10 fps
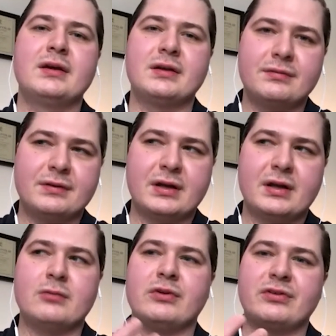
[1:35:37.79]
giving
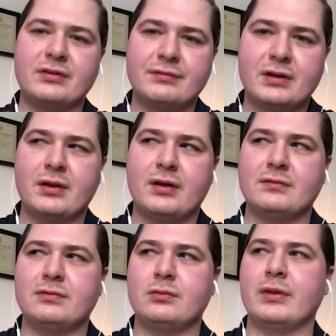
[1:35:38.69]
and receiving
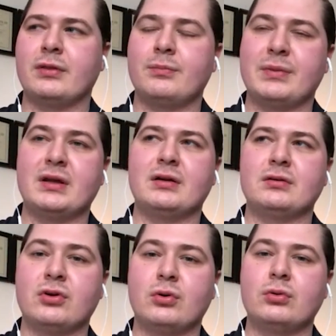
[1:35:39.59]
love, with being
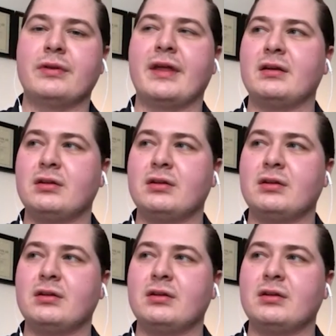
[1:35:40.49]
told that,